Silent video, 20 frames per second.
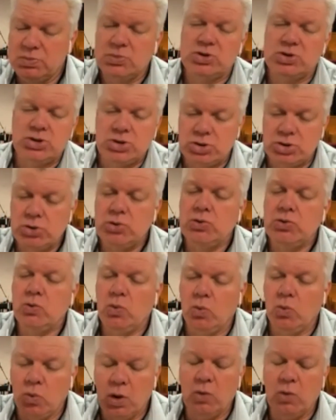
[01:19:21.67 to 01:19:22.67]
to
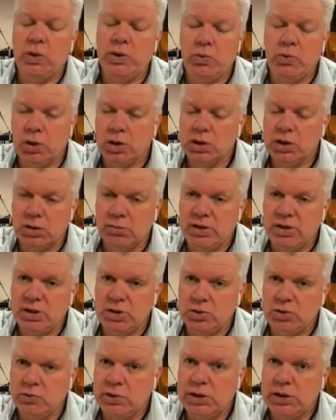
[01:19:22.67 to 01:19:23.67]
what we were going to be
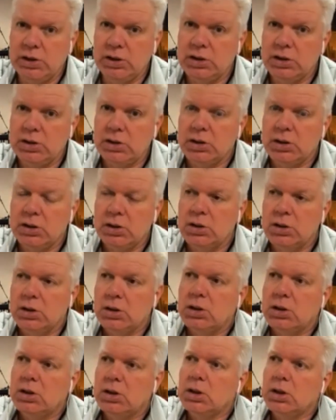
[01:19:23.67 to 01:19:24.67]
doing,
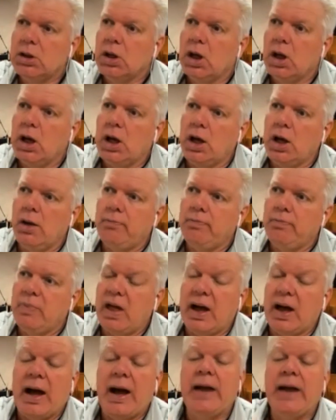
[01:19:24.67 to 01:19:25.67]
um,
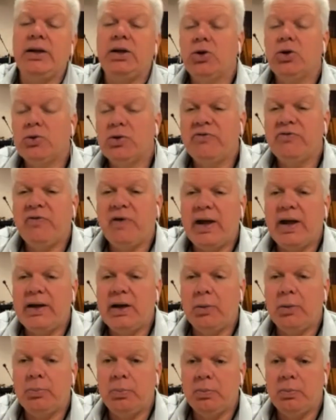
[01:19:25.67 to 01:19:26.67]
I notified
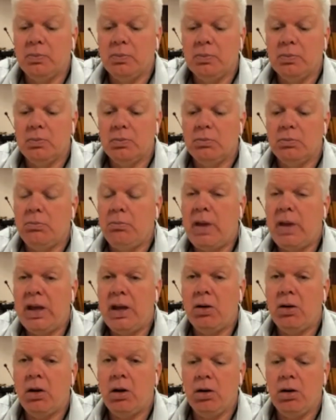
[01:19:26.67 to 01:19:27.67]
our
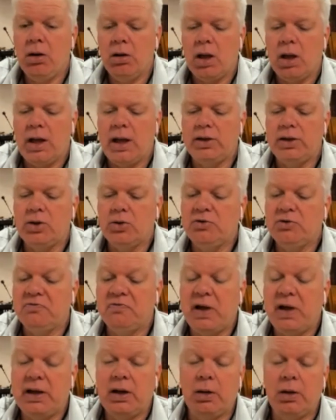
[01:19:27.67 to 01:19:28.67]
mayor I
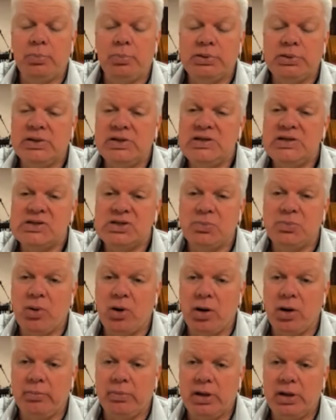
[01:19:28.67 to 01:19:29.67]
notified our police
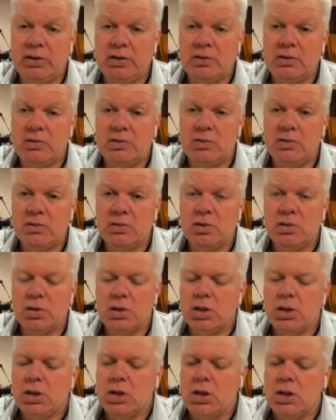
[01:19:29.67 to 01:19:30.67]
department.
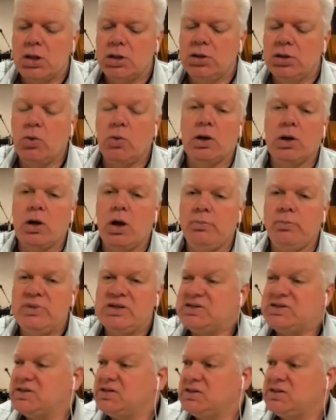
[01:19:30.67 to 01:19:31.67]
There were
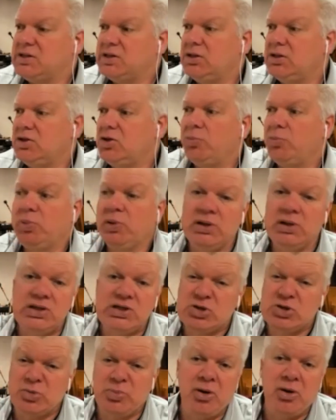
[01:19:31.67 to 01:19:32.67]
comments that said, Your
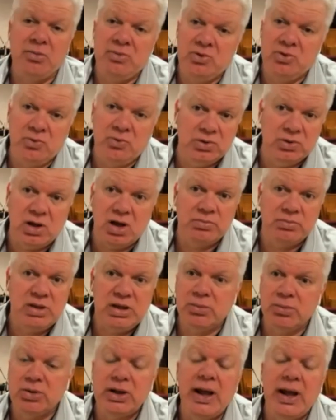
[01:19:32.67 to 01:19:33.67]
police department will not be
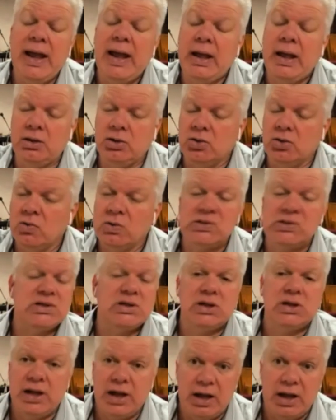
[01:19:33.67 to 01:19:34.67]
able to handle what's
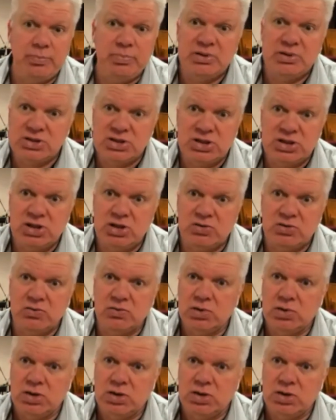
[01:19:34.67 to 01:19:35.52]
going to happen to you.